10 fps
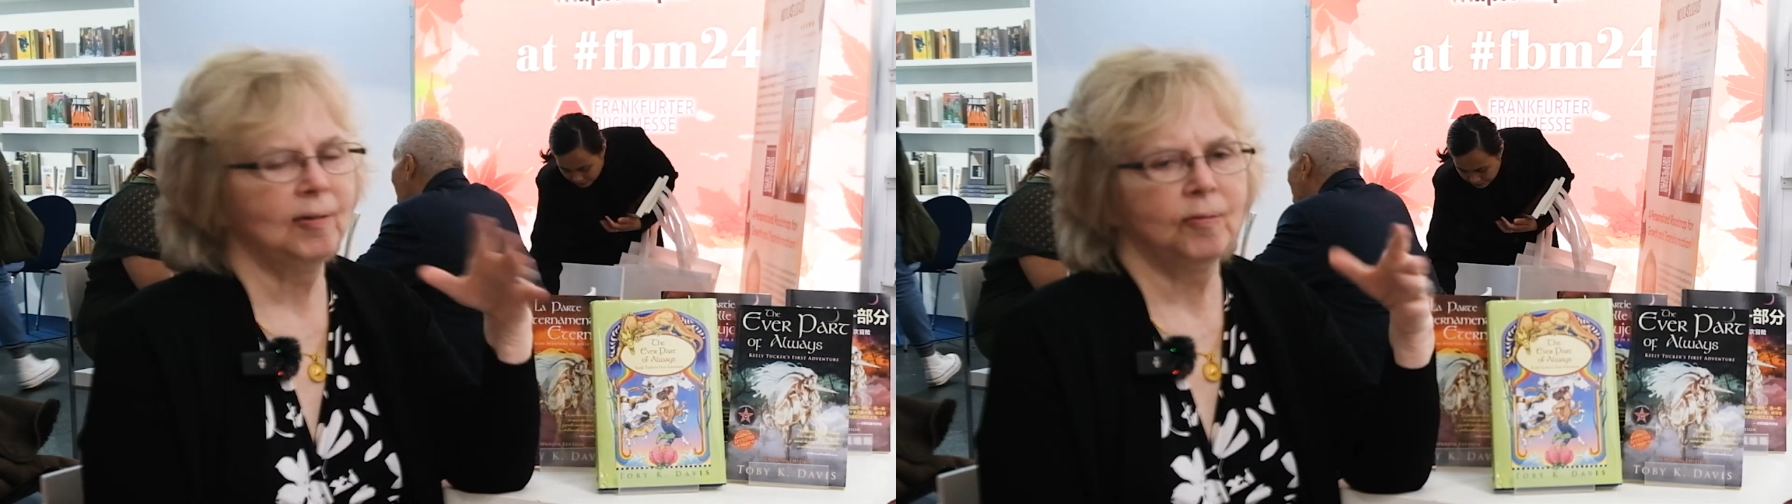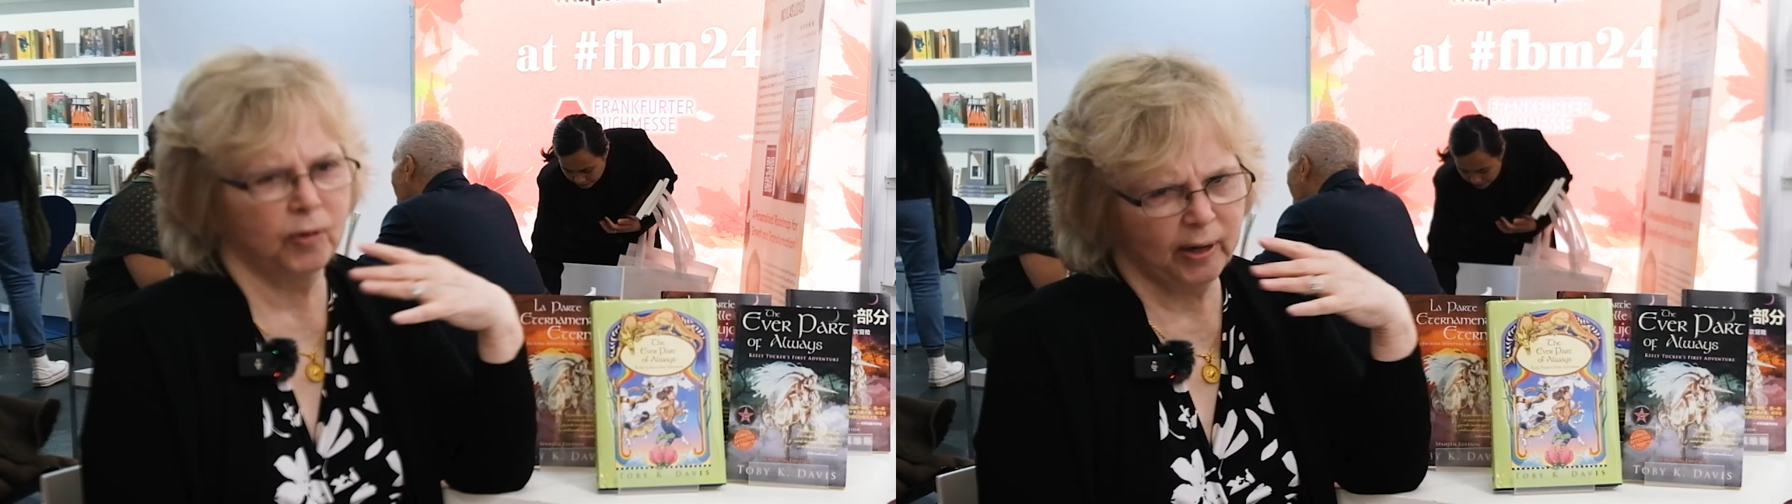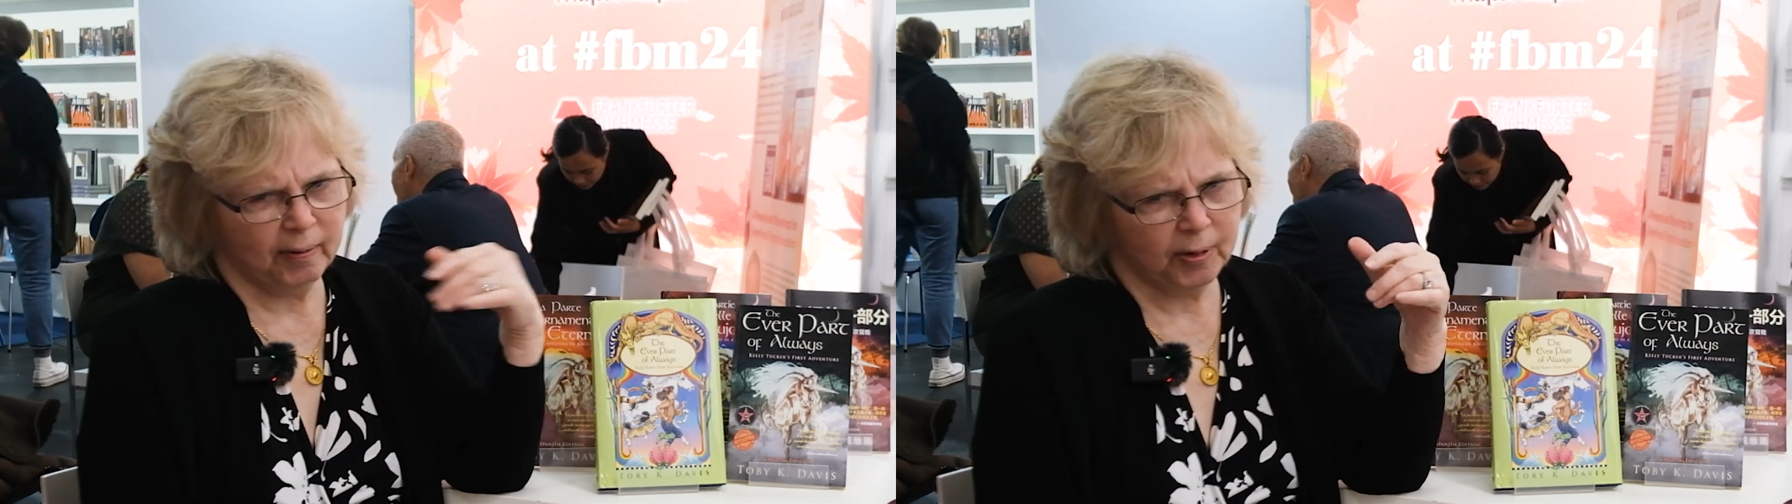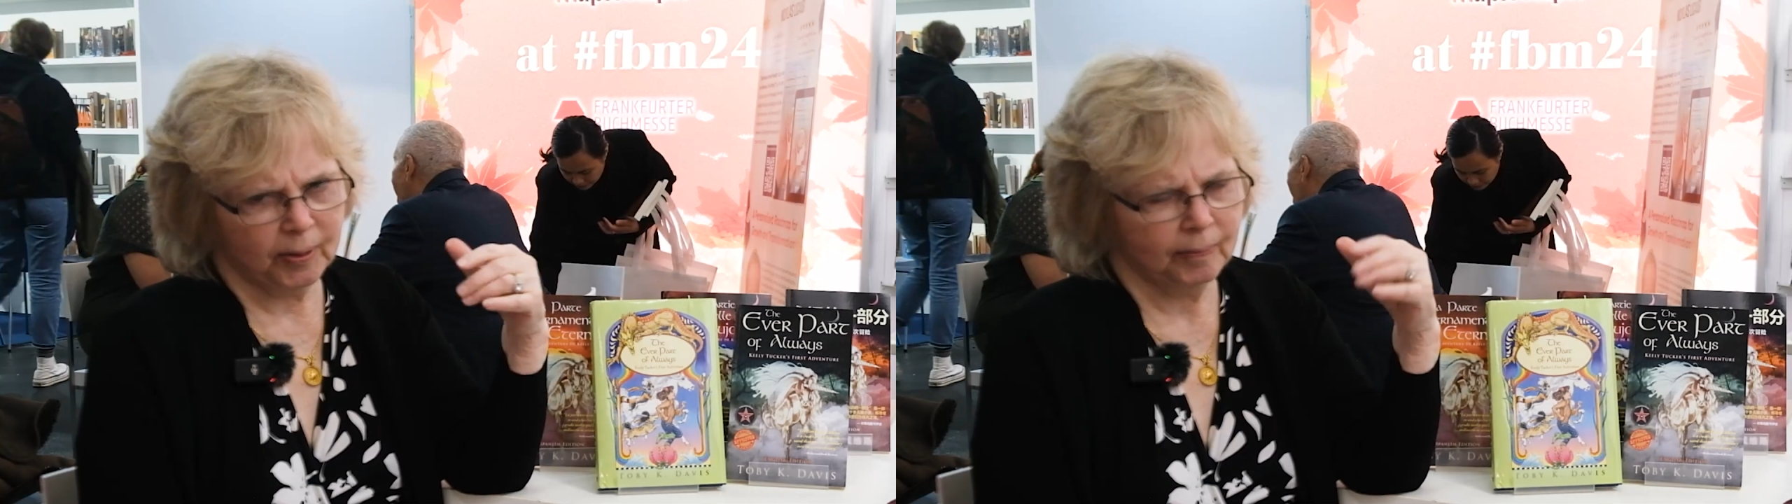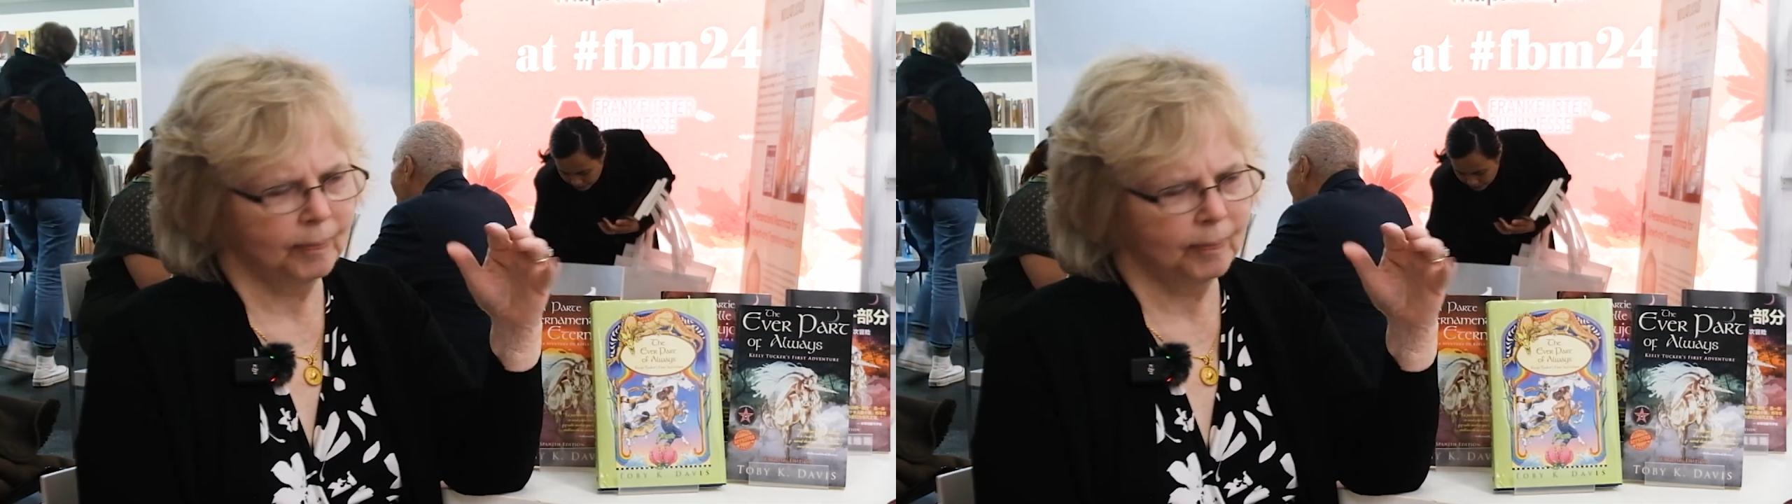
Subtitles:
Forever.